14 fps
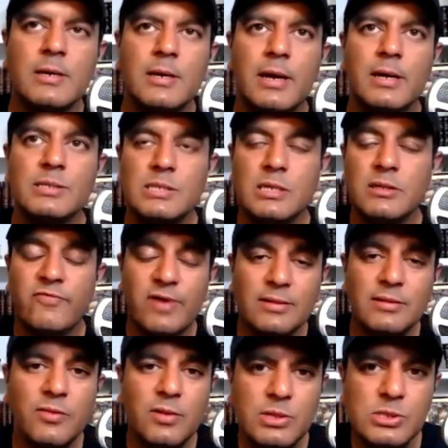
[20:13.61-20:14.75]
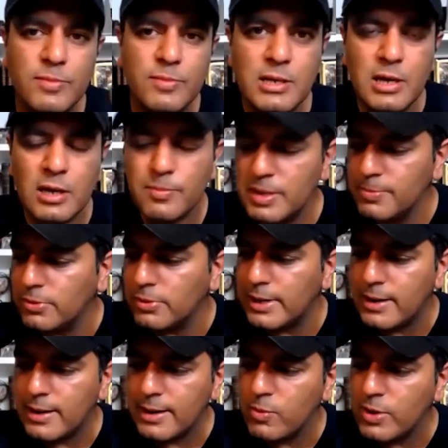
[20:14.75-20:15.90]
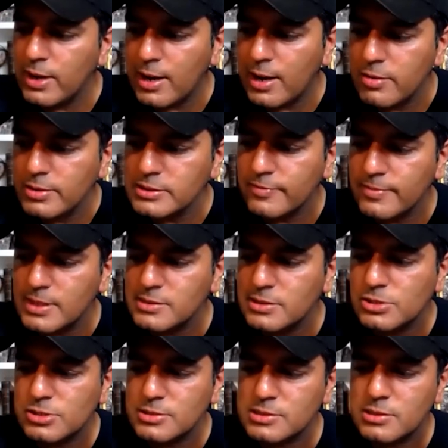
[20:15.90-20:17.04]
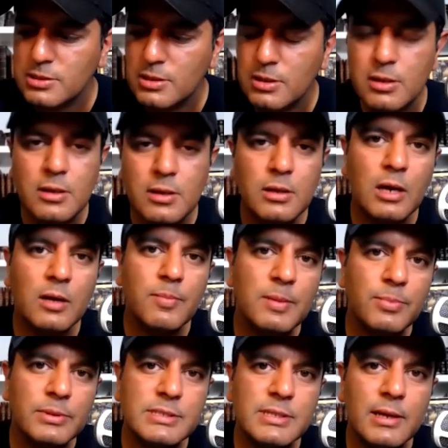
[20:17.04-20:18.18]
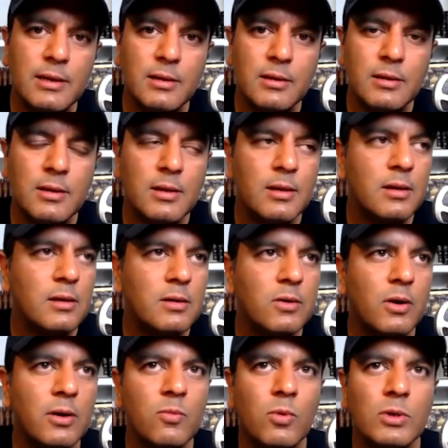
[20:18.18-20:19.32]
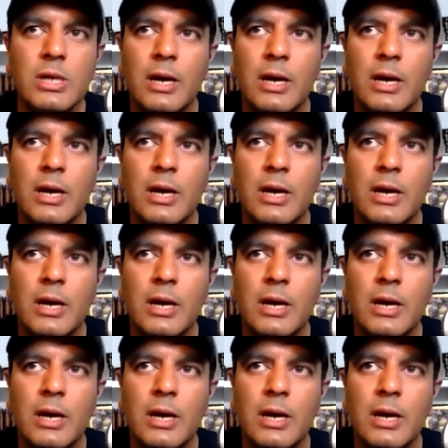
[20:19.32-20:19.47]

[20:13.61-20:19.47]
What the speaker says: and I see the fact that there are so many young people, and we get hundreds of messages, young people saying, Ron, what?